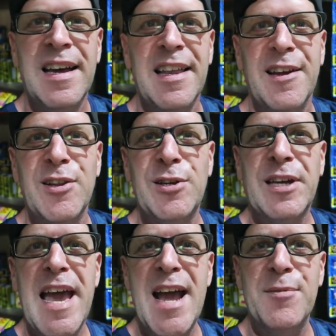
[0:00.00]
They're a little
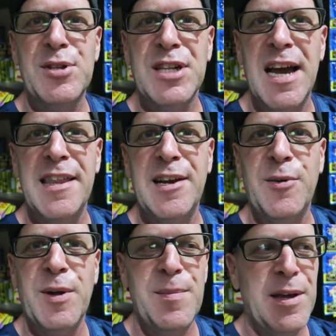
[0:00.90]
camera shy, they don't
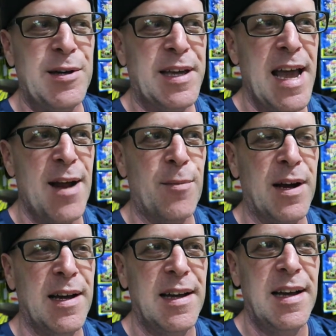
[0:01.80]
want to be on
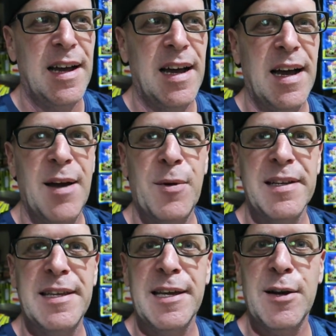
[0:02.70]
camera. I
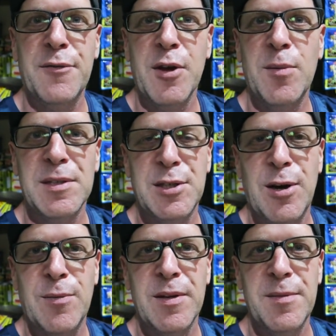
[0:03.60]
wanted to interview them and
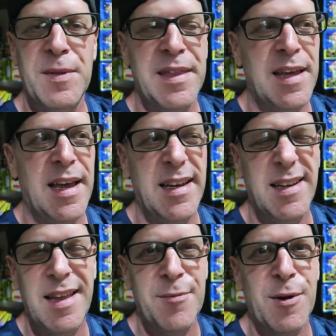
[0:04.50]
talk with them, and
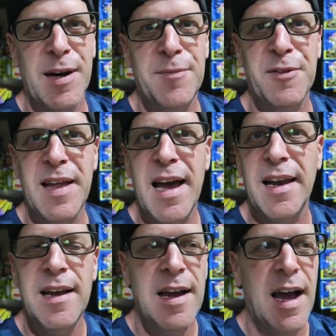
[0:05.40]
they weren't up for that.
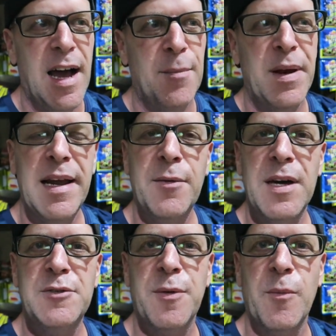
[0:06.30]
But
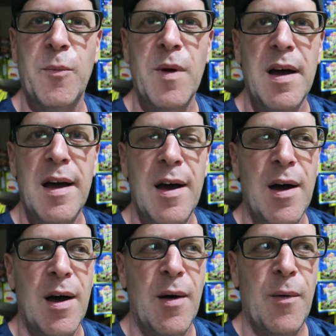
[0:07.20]
anyways, from
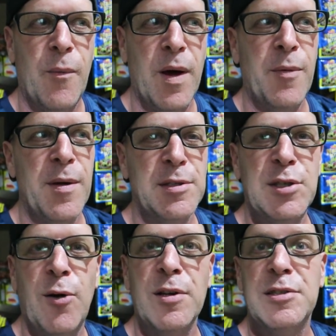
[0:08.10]
what we were
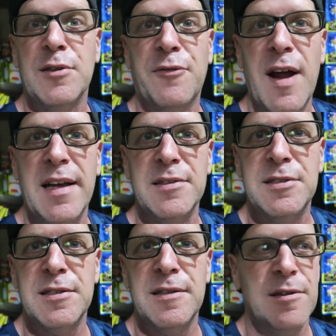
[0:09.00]
told is they're friends.
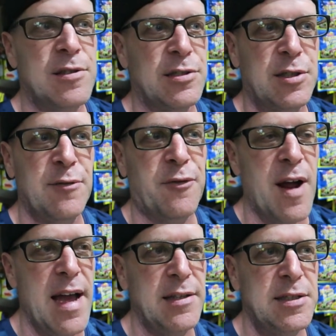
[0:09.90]
They're just two
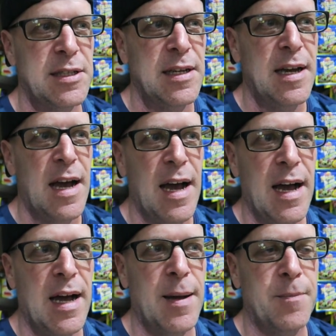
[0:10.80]
friends.
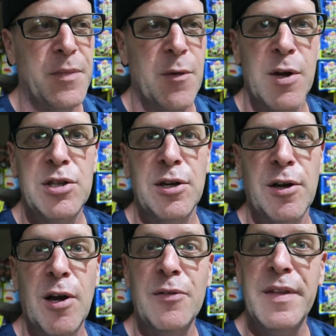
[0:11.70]
The original
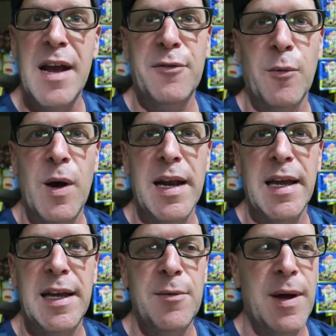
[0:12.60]
girl never went
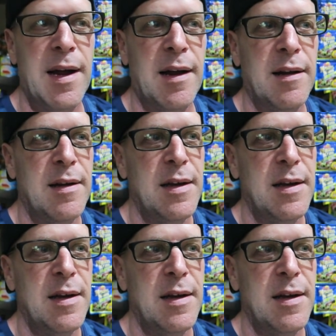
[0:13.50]
anywhere.